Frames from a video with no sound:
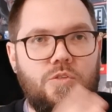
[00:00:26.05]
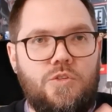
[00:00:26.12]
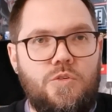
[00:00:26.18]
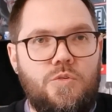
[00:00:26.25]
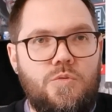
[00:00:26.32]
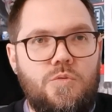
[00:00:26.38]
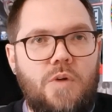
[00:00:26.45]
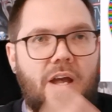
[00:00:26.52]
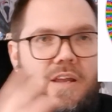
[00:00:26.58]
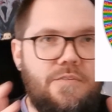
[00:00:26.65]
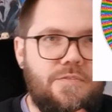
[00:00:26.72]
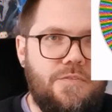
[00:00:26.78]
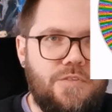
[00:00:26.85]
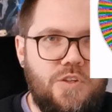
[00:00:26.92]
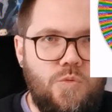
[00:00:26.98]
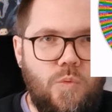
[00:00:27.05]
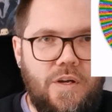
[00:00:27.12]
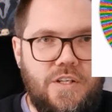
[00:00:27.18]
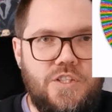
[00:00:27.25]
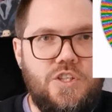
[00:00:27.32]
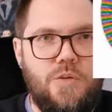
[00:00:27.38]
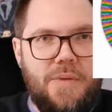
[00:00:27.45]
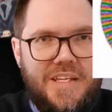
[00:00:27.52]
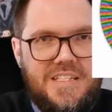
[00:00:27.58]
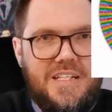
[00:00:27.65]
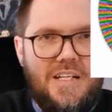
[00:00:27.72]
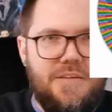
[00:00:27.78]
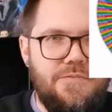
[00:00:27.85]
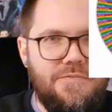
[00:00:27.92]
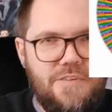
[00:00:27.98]
2 and 51. So
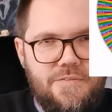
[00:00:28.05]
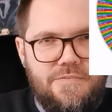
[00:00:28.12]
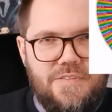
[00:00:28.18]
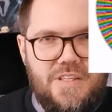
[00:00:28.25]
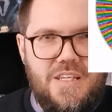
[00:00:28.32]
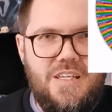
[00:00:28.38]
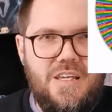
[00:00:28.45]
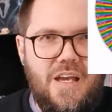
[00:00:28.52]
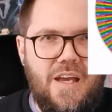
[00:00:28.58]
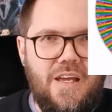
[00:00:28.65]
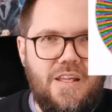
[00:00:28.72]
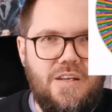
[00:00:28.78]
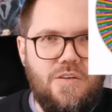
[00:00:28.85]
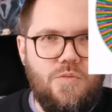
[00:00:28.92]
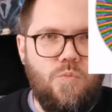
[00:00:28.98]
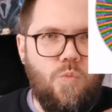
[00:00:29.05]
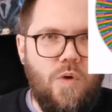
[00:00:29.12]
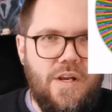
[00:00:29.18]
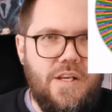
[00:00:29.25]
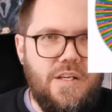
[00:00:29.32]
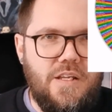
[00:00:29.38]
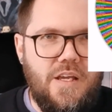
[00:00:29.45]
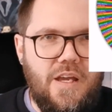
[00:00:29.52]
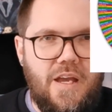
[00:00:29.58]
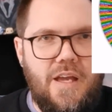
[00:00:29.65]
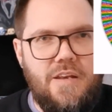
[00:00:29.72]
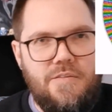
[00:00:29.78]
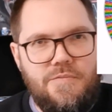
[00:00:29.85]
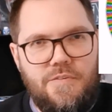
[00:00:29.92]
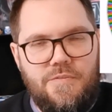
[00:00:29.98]
basically 50 and 1
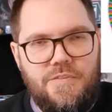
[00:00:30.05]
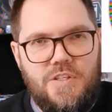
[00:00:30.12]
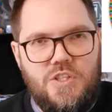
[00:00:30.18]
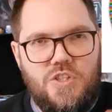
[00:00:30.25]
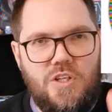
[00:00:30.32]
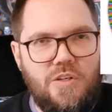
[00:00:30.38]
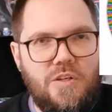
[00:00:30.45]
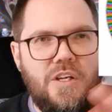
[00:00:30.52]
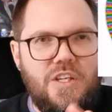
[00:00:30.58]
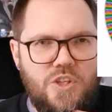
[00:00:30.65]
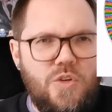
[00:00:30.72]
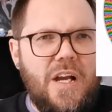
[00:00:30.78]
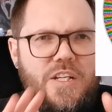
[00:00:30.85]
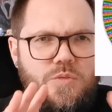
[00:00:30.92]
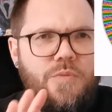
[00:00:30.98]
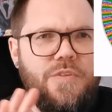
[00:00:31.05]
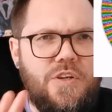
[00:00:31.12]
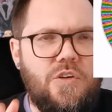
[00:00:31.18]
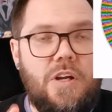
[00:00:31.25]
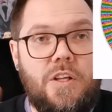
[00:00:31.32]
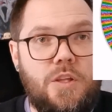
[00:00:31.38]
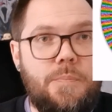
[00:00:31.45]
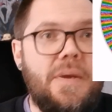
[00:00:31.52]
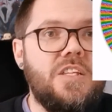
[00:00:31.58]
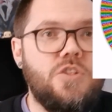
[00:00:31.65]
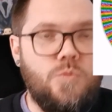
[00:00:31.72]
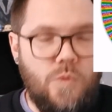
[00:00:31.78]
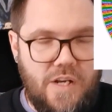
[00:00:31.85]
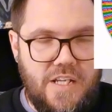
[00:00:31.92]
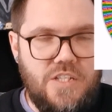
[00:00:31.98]
and 50. So you guys will figure it out. Depends
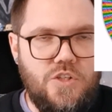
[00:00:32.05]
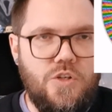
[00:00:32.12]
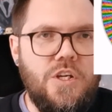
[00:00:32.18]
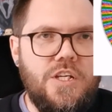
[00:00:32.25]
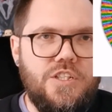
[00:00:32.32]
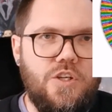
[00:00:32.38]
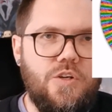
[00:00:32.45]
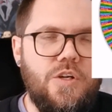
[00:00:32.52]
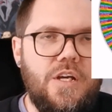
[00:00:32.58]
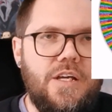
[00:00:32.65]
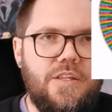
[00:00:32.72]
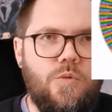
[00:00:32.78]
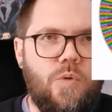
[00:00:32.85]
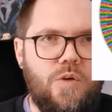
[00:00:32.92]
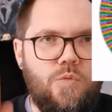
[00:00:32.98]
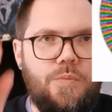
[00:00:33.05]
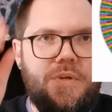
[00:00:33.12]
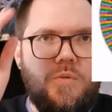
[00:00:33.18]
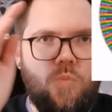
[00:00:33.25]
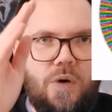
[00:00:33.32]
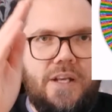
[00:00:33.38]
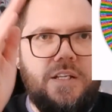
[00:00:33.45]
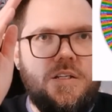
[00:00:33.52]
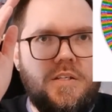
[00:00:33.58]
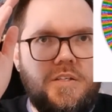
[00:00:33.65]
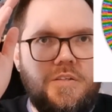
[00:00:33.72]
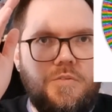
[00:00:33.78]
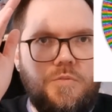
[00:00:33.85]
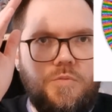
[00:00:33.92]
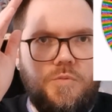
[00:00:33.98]
on what I show. So the one will be
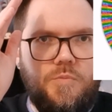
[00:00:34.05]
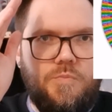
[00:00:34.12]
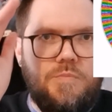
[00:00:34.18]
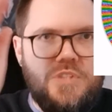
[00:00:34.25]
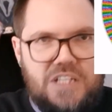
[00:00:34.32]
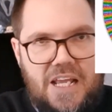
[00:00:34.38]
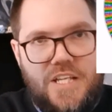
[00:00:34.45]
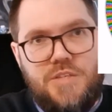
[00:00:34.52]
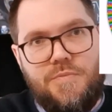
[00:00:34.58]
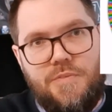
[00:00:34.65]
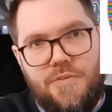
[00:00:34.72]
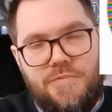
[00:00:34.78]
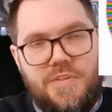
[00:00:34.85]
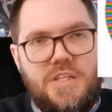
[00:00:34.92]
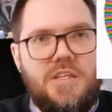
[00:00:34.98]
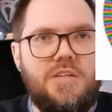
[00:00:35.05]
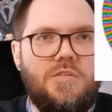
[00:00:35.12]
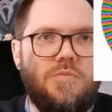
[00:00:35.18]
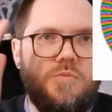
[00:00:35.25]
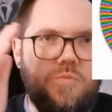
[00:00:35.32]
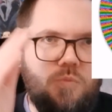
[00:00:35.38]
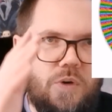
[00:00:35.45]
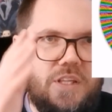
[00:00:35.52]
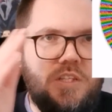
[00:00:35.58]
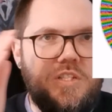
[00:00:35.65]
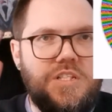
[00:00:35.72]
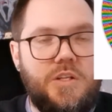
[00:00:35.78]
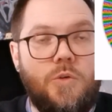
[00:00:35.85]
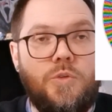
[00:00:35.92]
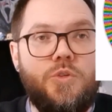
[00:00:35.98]
1/50.
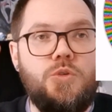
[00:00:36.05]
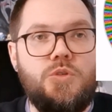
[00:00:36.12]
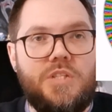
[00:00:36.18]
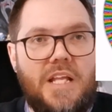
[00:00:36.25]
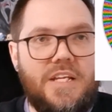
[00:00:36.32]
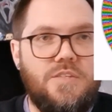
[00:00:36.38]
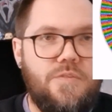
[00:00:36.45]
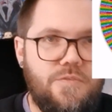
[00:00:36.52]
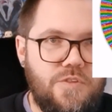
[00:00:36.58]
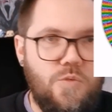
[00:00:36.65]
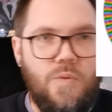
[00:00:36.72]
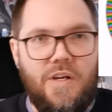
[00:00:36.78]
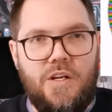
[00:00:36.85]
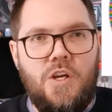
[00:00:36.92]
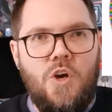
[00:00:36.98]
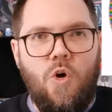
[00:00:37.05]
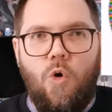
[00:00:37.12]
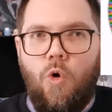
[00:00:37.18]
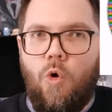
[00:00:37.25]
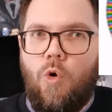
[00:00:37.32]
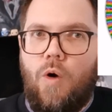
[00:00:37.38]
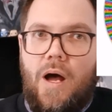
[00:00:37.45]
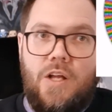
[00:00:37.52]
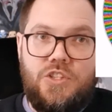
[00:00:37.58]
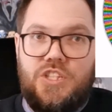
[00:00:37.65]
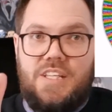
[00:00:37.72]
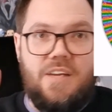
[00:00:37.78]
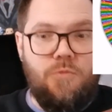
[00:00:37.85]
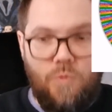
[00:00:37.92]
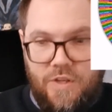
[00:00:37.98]
1/2/51, or I'll
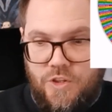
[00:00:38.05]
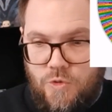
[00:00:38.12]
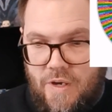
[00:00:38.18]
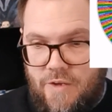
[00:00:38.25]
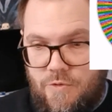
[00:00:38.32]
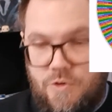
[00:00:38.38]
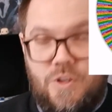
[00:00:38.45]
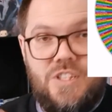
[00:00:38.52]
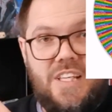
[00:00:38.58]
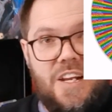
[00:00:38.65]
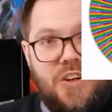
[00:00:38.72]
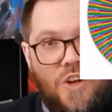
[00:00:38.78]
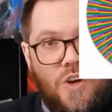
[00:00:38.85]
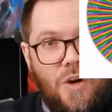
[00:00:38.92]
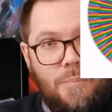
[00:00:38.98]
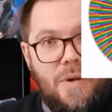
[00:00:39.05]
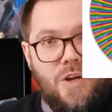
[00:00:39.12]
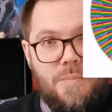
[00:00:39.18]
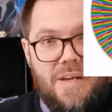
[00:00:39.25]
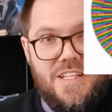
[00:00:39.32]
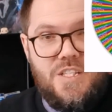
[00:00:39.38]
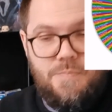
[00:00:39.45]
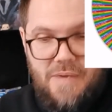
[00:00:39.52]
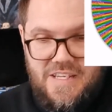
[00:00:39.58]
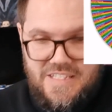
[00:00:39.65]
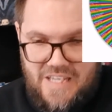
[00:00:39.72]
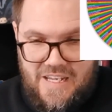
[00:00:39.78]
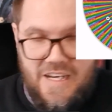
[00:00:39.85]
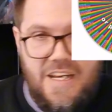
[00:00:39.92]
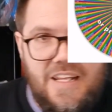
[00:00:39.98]
just have 1/100 because I don't know about my space
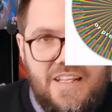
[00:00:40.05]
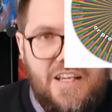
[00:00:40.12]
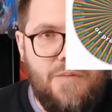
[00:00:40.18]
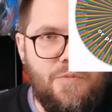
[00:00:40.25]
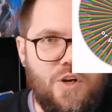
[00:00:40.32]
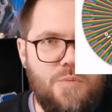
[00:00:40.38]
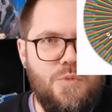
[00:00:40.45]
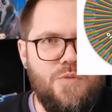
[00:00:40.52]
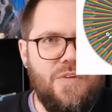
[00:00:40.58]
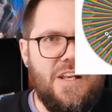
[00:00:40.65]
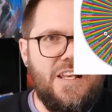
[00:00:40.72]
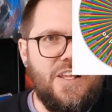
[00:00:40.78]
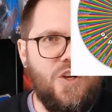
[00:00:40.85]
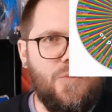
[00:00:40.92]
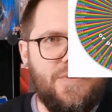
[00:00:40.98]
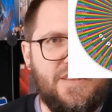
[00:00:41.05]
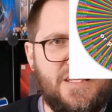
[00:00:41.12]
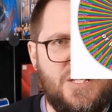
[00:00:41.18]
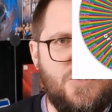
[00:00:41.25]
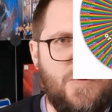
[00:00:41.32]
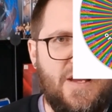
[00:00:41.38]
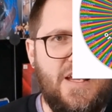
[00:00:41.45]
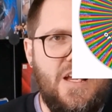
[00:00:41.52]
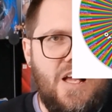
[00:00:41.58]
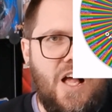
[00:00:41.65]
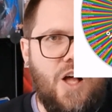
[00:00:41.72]
and editing. I'm gonna move a little bit this way.